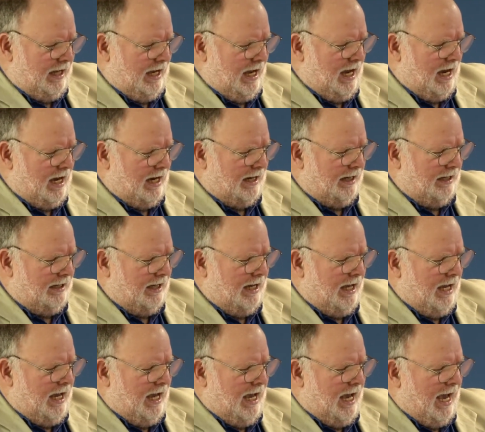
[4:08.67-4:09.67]
high.
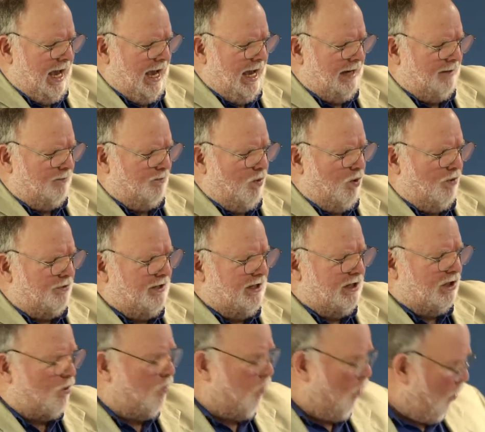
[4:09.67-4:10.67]
And more
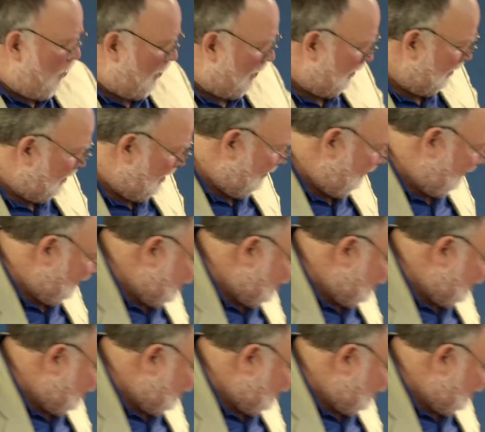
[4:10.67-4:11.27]
than a quarter of